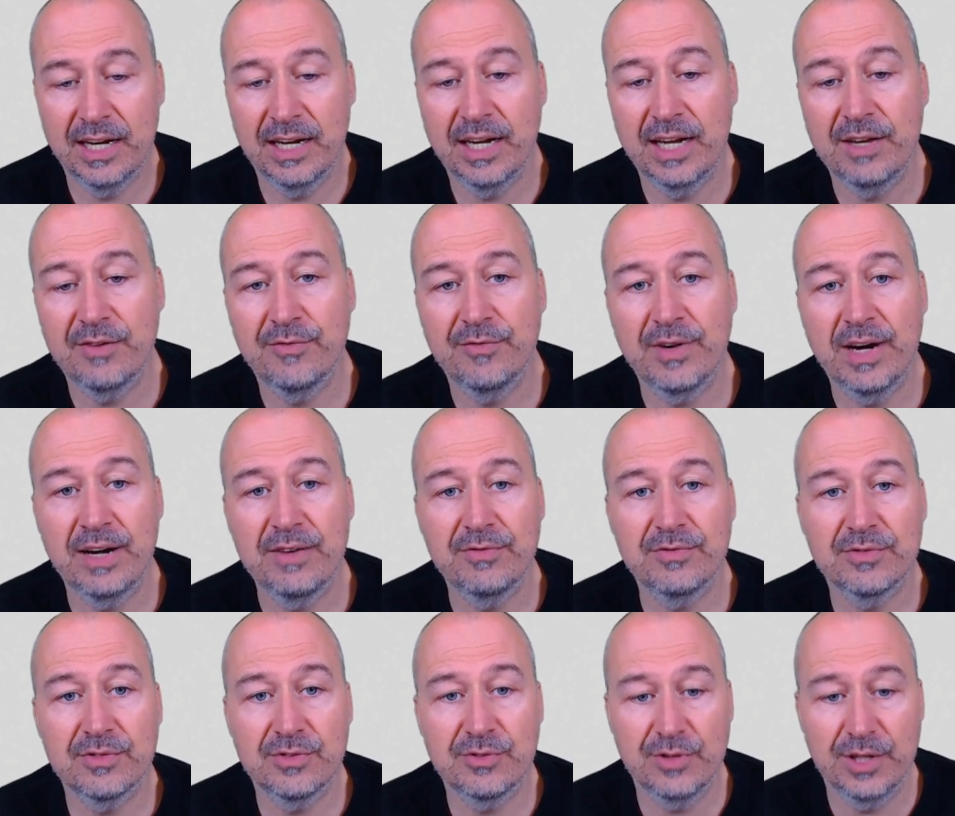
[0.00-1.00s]
a5,
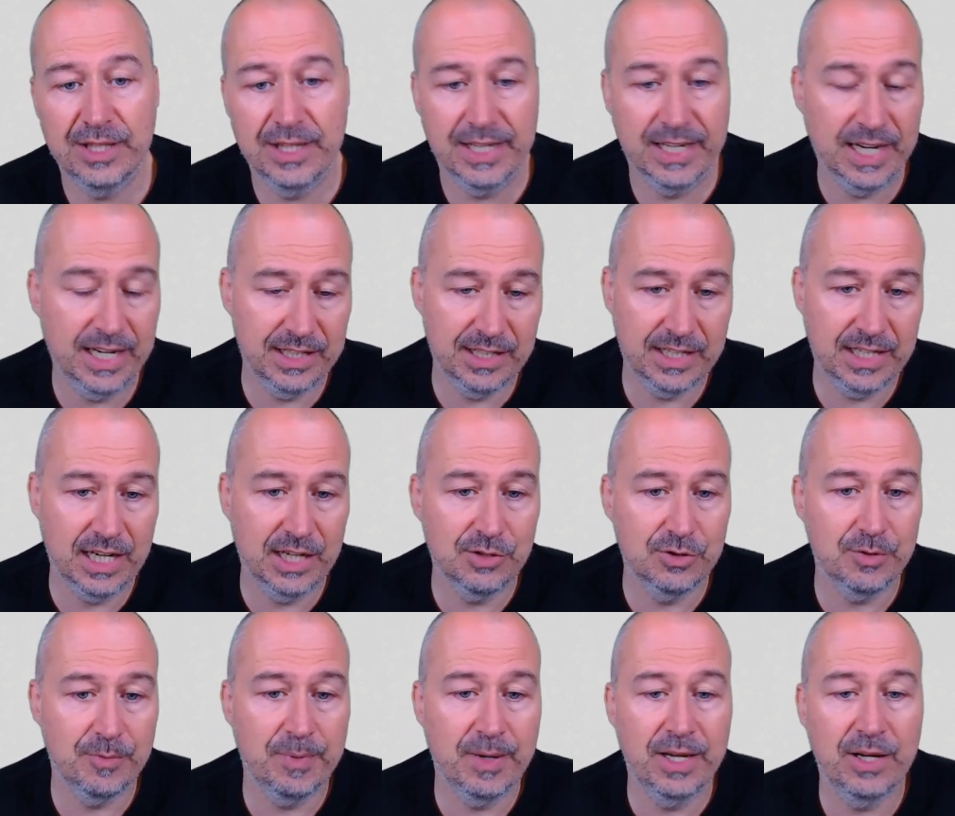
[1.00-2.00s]
creating either
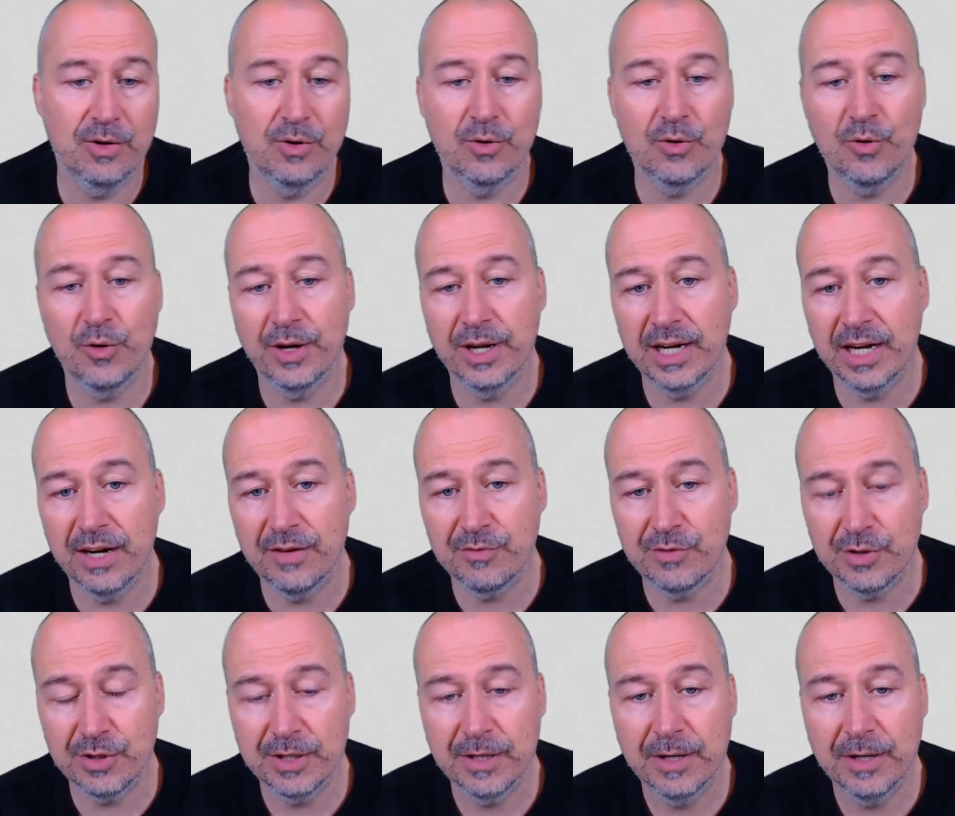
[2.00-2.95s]
counterplay or going after